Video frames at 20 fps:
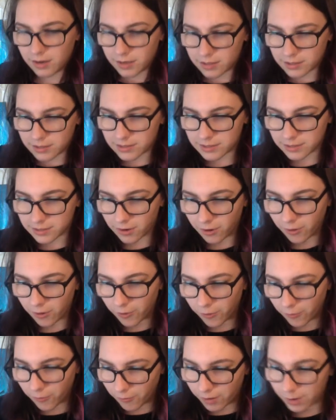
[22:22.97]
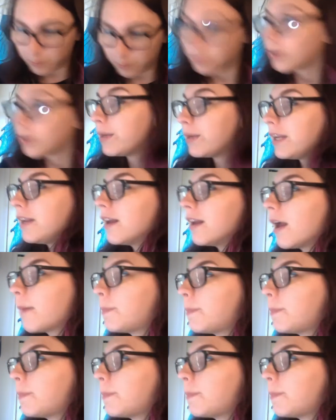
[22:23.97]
So, I'm gonna be a